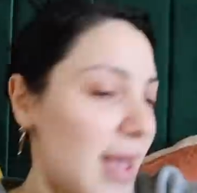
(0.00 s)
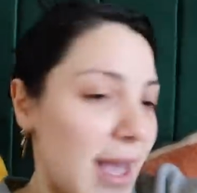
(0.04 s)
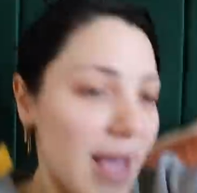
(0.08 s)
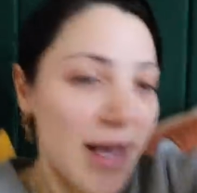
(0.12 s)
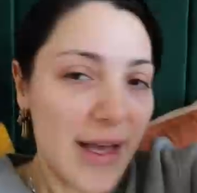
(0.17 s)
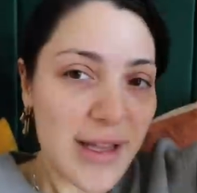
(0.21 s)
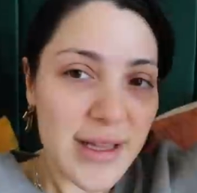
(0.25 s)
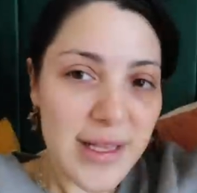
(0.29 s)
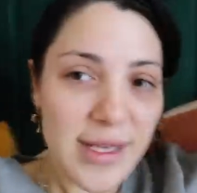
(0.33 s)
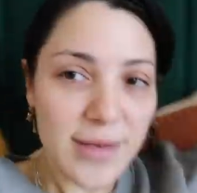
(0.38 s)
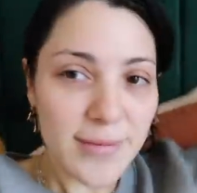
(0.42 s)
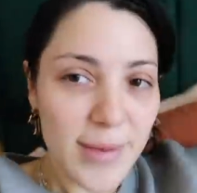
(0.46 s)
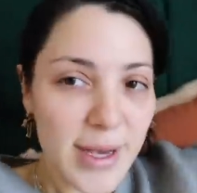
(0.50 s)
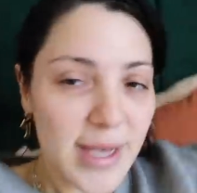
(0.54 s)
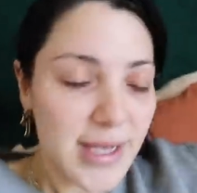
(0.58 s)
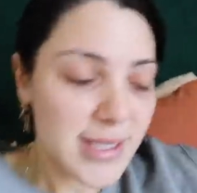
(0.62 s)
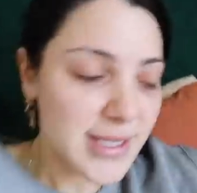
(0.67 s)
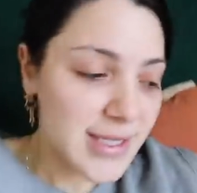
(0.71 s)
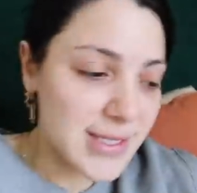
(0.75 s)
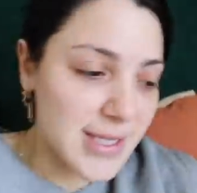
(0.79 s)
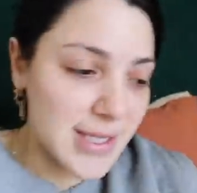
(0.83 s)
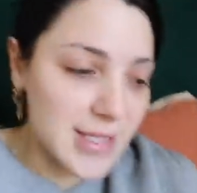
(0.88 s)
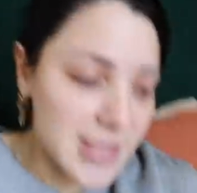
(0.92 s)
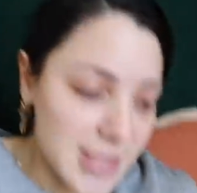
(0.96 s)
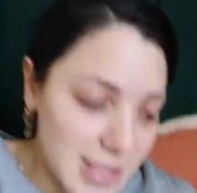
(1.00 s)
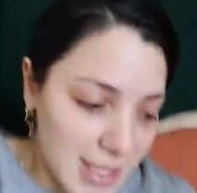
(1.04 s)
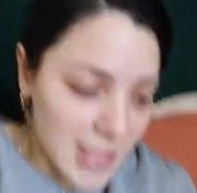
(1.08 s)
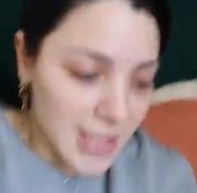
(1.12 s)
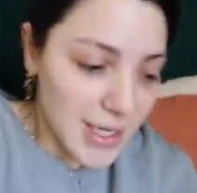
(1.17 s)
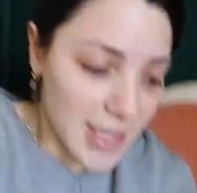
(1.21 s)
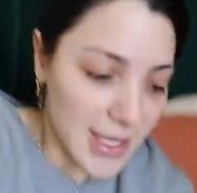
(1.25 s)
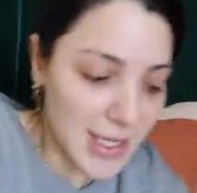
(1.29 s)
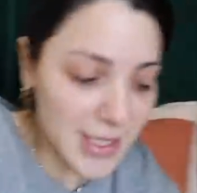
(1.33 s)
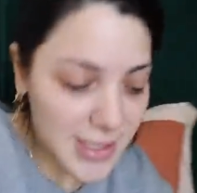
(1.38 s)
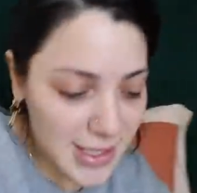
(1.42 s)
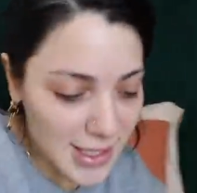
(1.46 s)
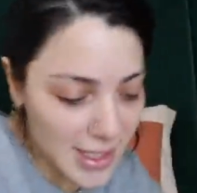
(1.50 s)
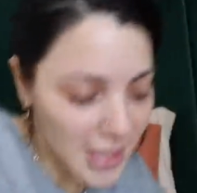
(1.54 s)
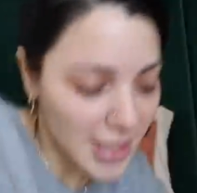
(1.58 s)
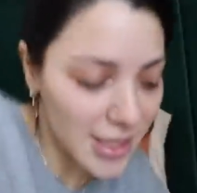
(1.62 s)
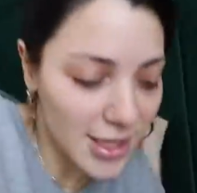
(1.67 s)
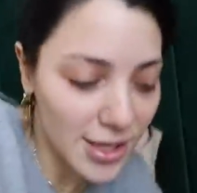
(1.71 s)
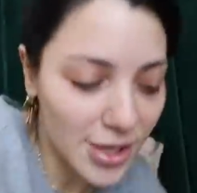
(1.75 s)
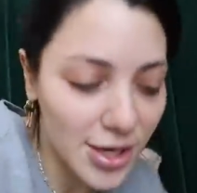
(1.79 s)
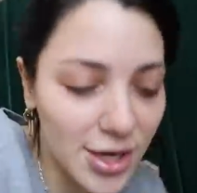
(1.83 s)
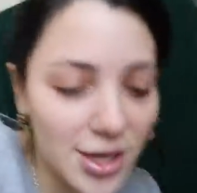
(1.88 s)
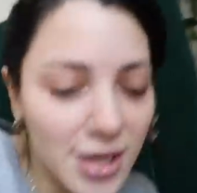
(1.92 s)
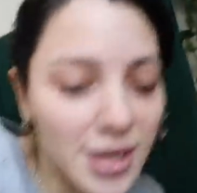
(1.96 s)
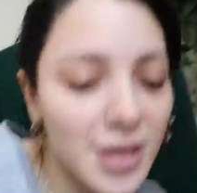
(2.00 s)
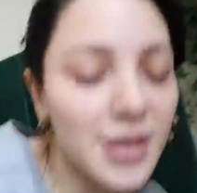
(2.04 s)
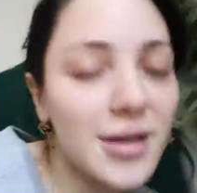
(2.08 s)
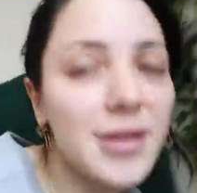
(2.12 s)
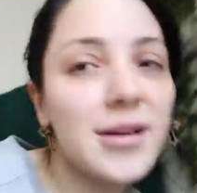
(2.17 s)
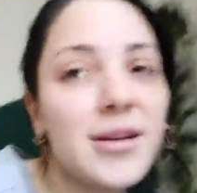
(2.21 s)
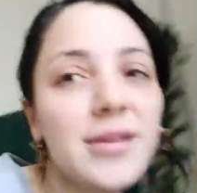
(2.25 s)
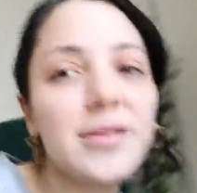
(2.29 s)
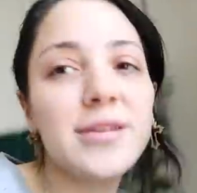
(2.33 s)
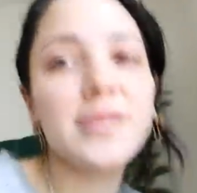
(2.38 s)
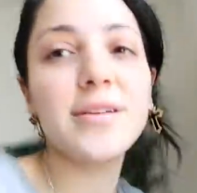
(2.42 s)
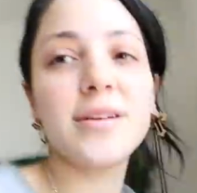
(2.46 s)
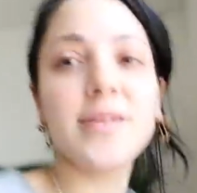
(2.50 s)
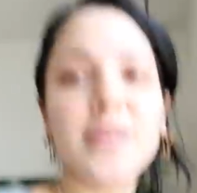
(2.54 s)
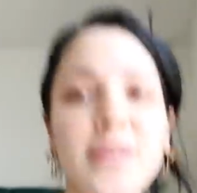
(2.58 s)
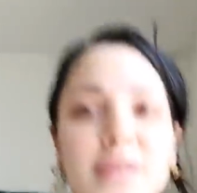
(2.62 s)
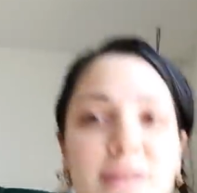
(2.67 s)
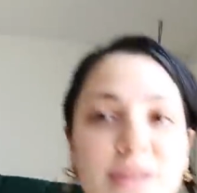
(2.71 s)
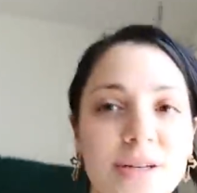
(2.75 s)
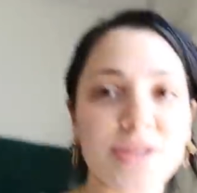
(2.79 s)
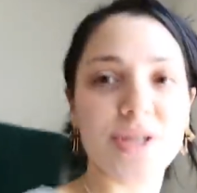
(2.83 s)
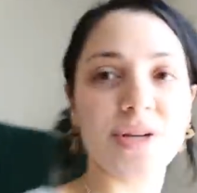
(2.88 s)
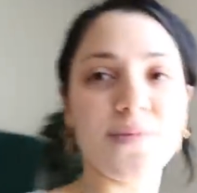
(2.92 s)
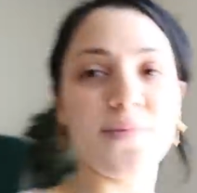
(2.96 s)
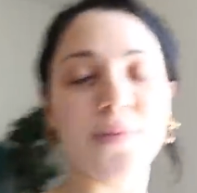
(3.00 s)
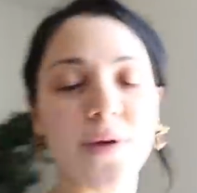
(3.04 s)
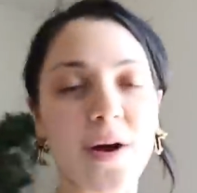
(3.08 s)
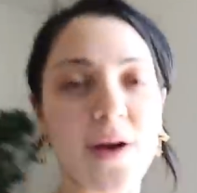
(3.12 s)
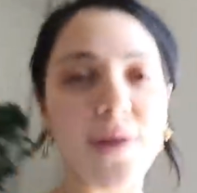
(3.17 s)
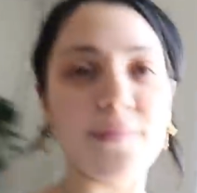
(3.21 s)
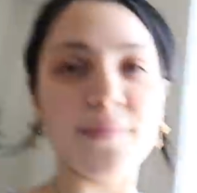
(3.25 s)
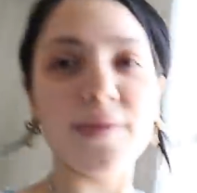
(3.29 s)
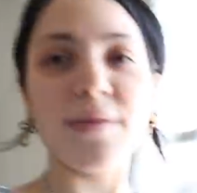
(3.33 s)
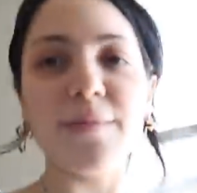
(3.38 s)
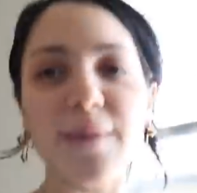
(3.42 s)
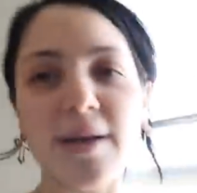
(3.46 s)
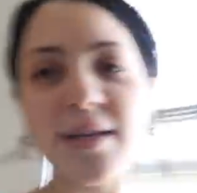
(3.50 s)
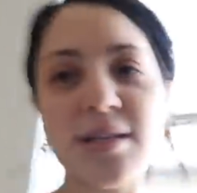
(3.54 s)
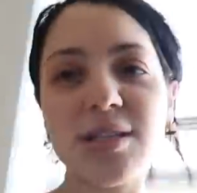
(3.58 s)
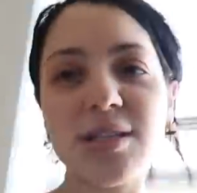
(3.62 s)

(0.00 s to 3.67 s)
Haley, my assistant, is here. She brought me my